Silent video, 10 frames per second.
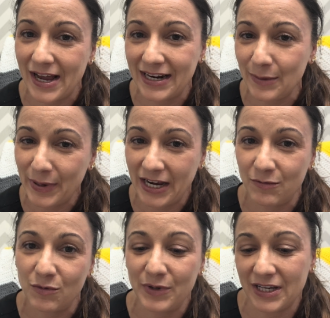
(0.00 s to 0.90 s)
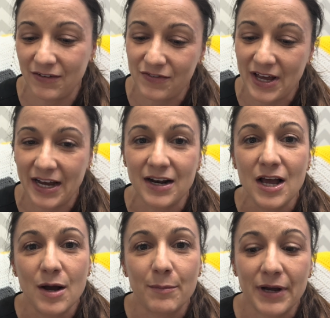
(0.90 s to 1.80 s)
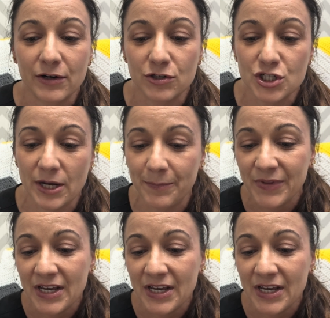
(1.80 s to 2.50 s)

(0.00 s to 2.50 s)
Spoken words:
any pain when we give that microchip.